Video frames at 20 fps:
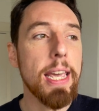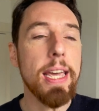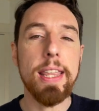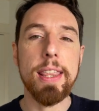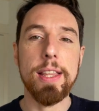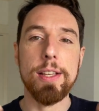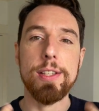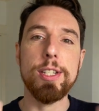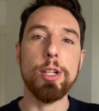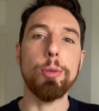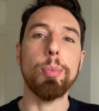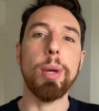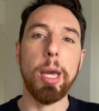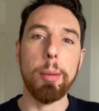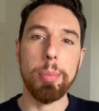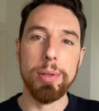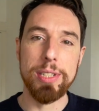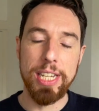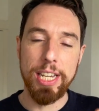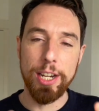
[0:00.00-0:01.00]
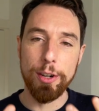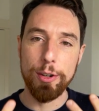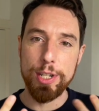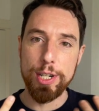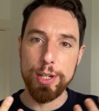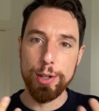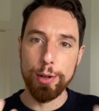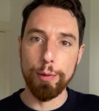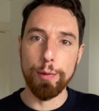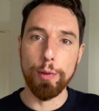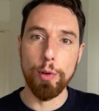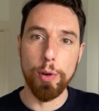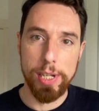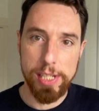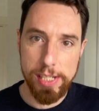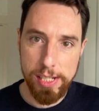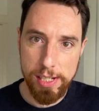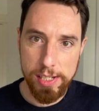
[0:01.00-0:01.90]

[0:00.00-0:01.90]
They'll still be able to hear it in your voice.